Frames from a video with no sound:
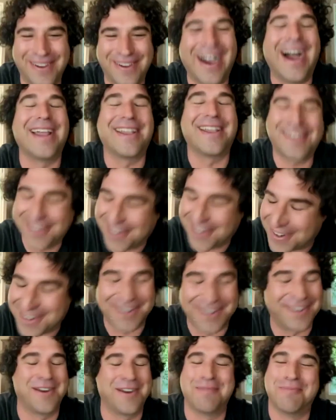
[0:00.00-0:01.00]
I couldn't
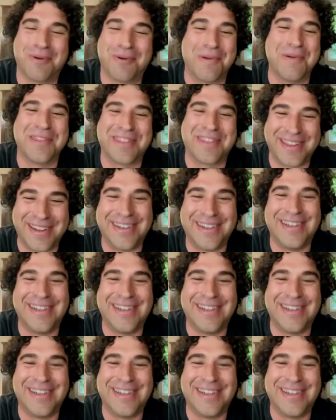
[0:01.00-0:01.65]
agree more with you.